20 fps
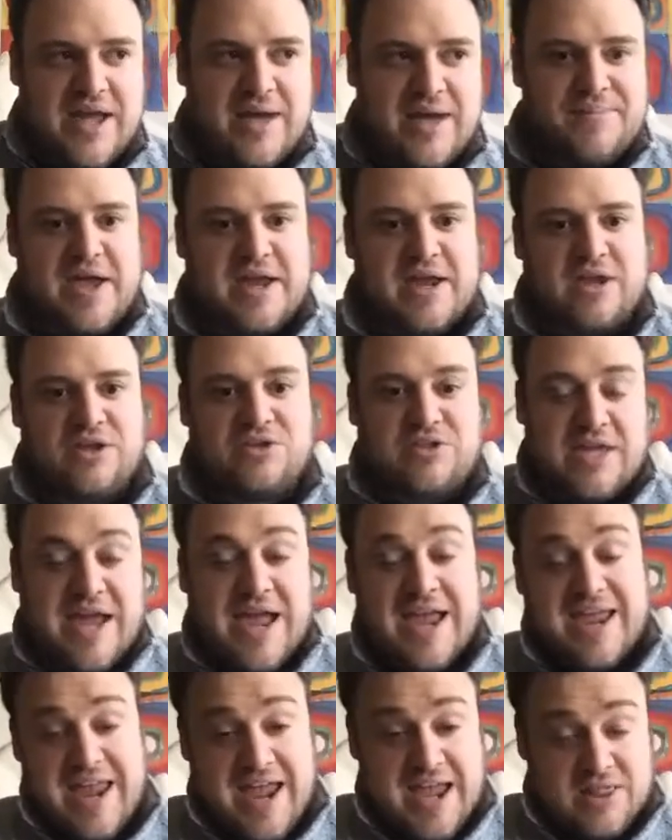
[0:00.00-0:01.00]
I'm like, you think
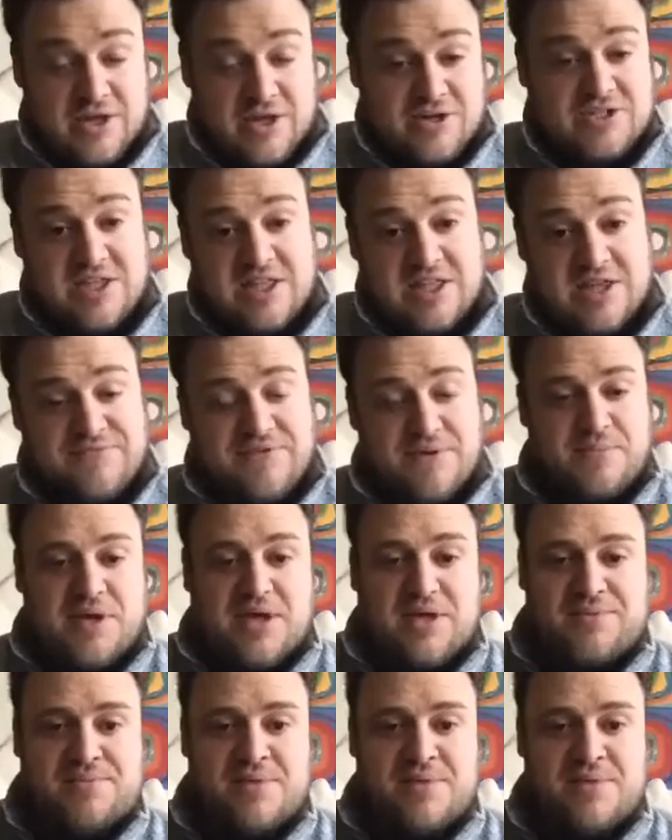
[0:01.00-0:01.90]
I can't learn something from him?